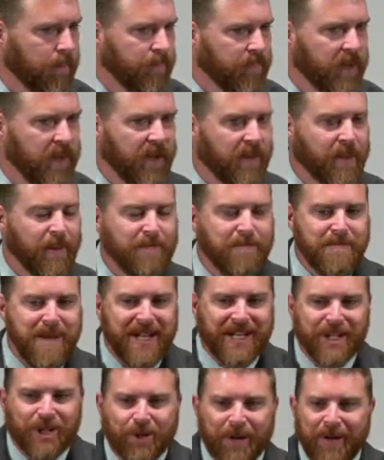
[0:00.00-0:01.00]
The
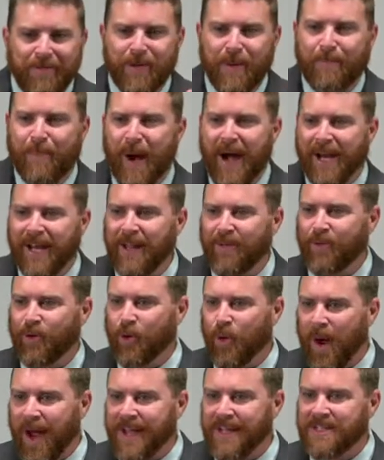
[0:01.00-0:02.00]
mystery of the body of
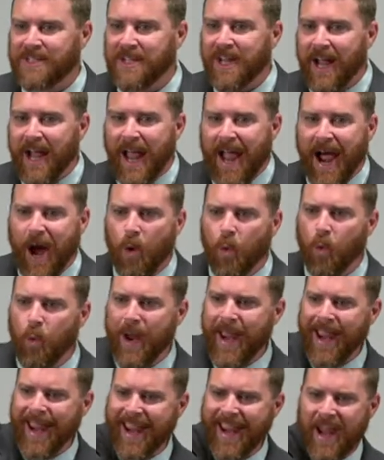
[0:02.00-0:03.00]
Christ, how
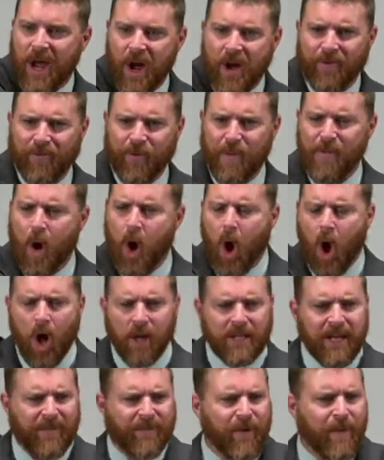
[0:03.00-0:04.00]
we, from
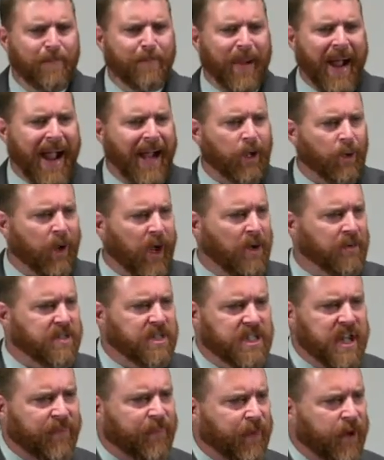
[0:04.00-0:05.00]
all different backgrounds,
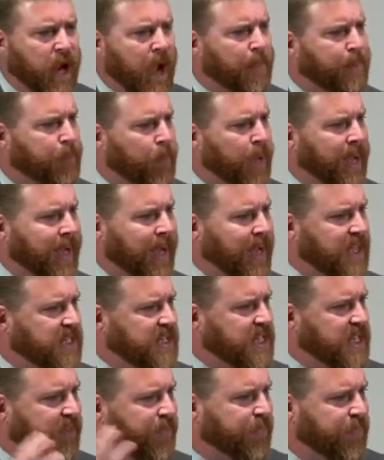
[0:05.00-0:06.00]
different upbringings,
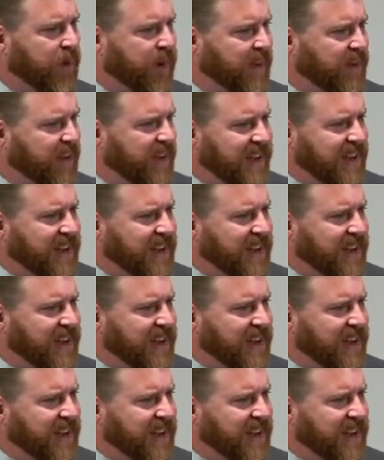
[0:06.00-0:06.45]
different,